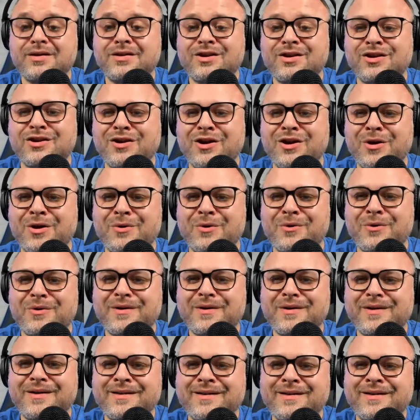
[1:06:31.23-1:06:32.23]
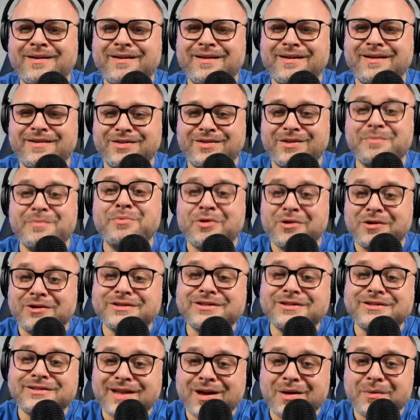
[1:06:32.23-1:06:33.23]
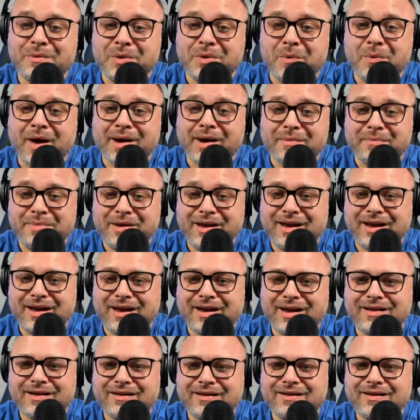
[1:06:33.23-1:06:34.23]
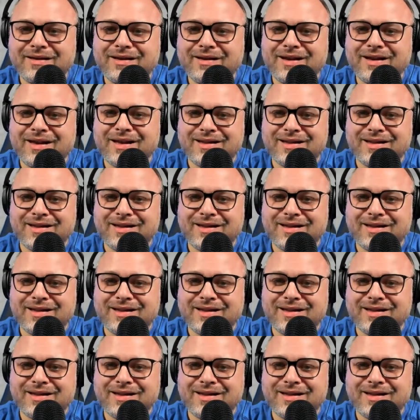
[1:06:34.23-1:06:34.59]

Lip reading: the person that we want to be, and